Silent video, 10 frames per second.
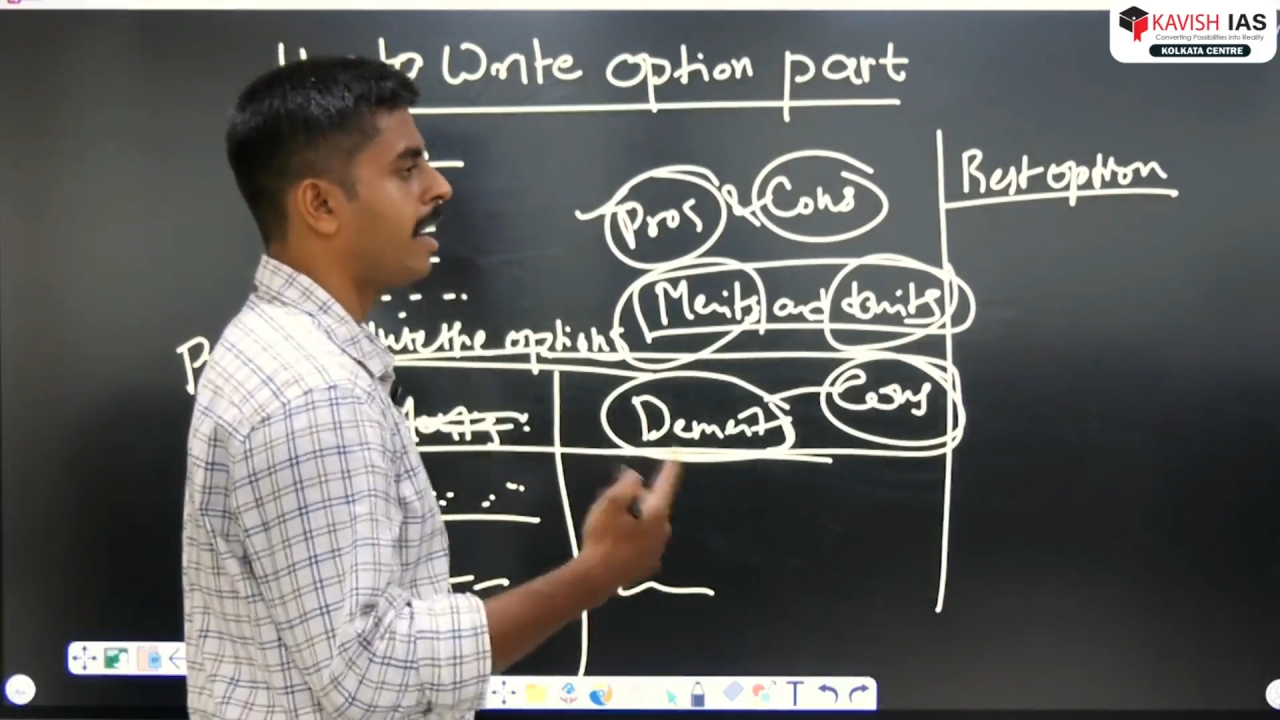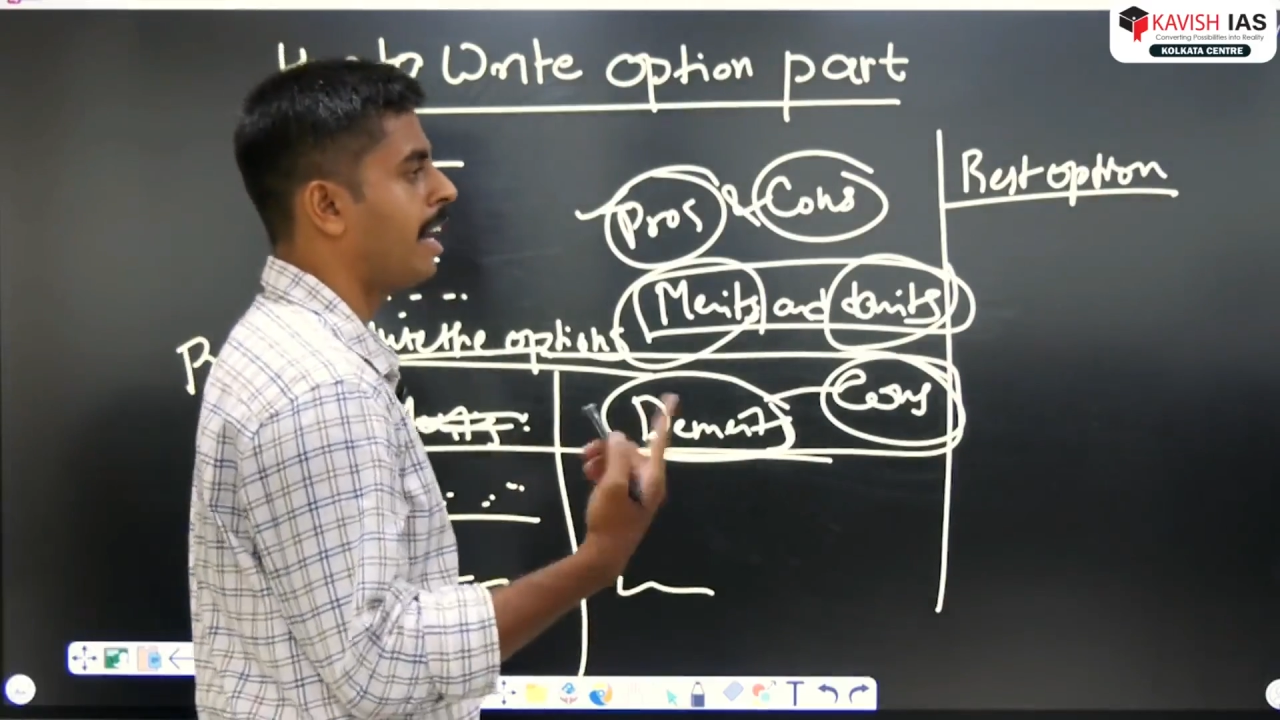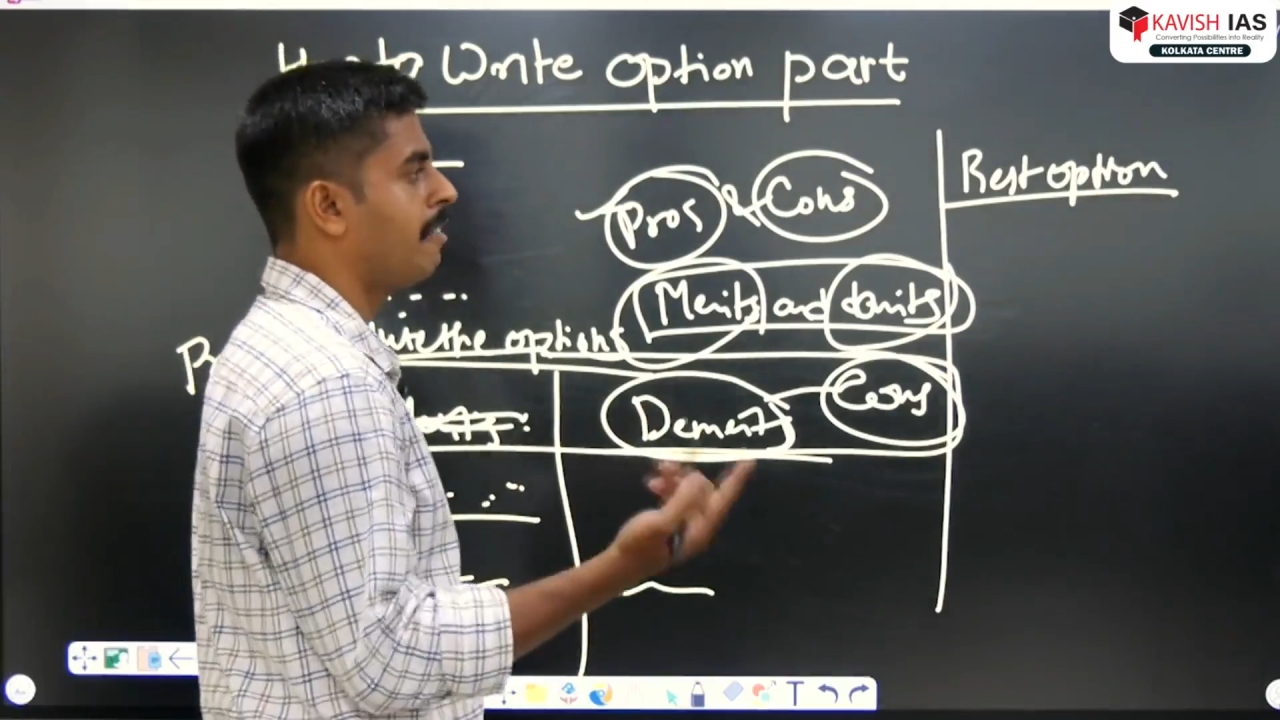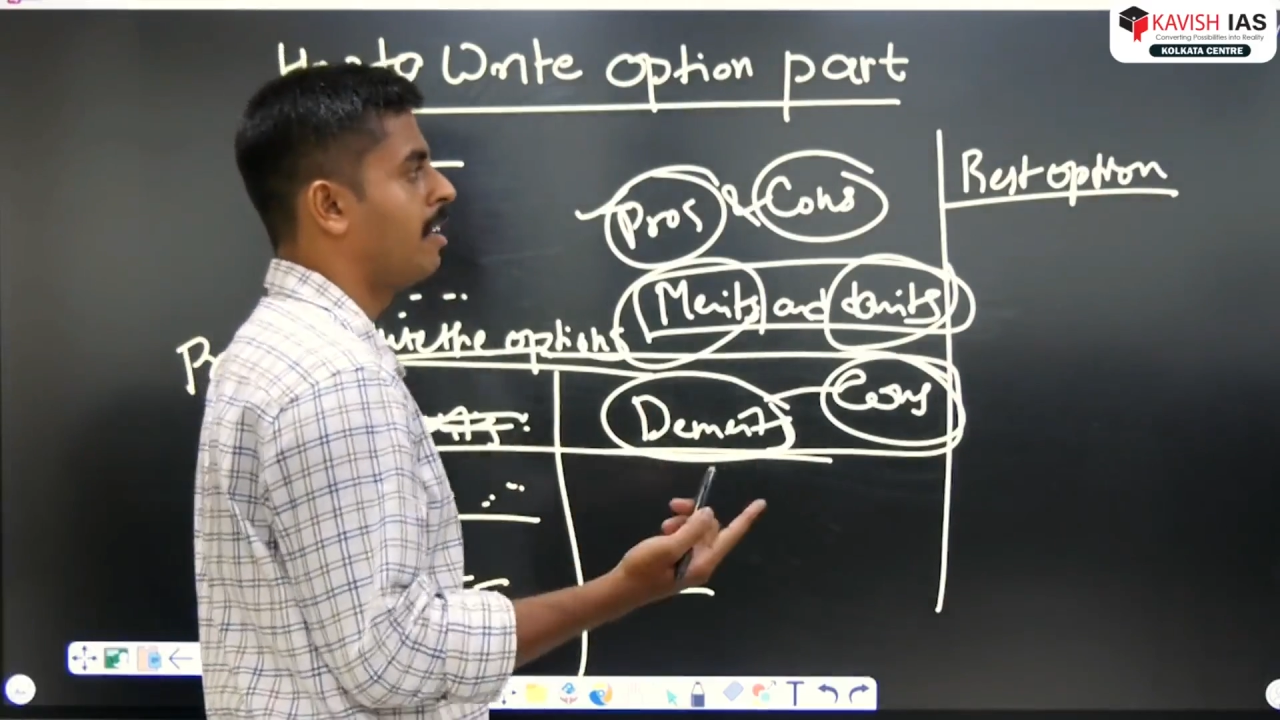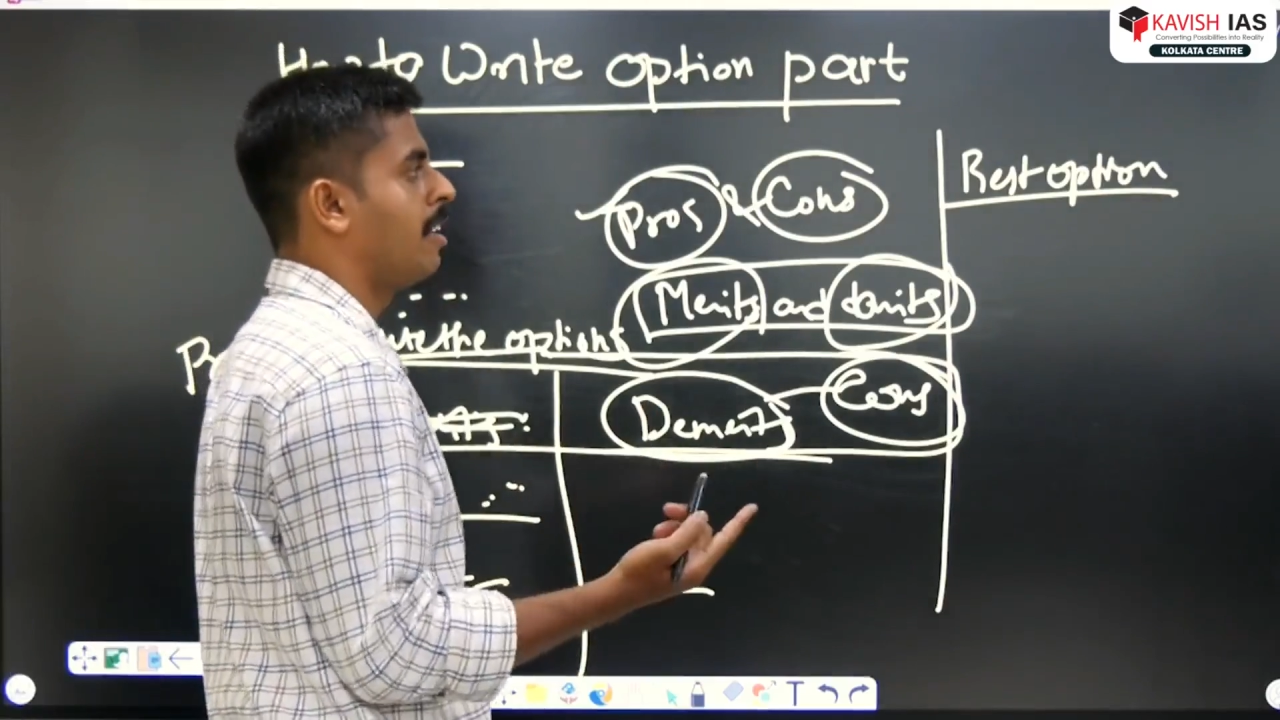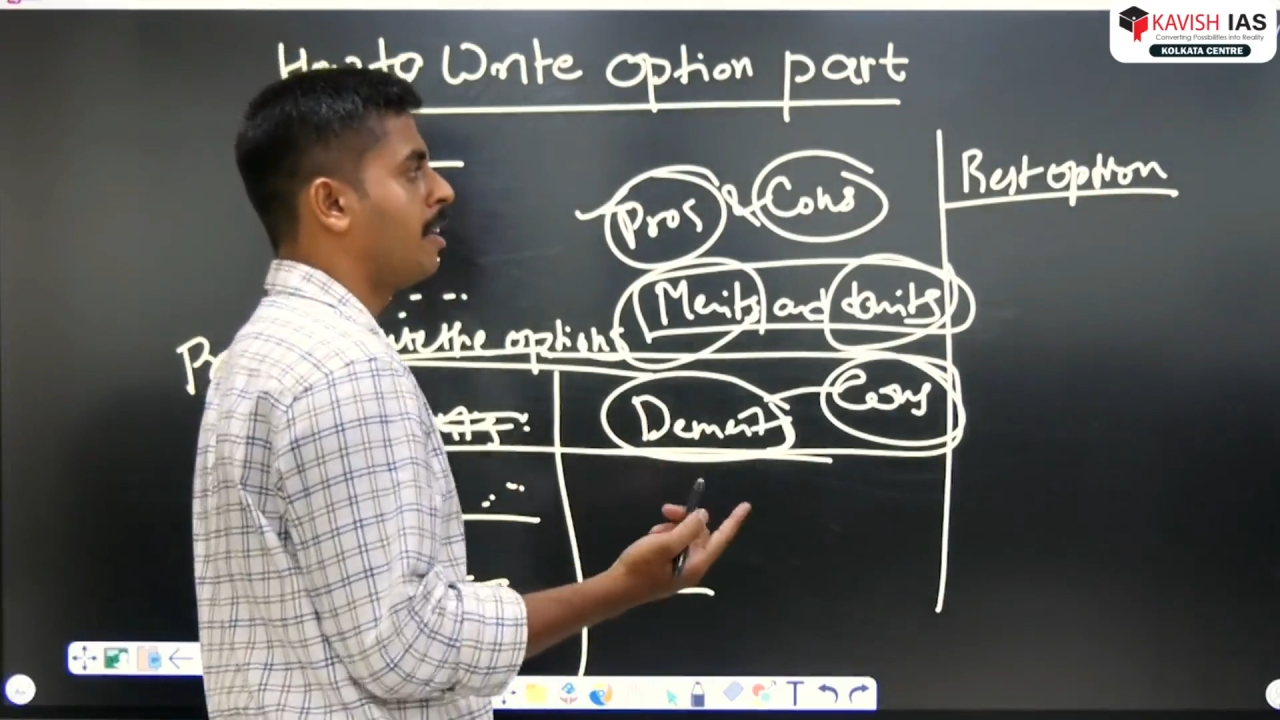I will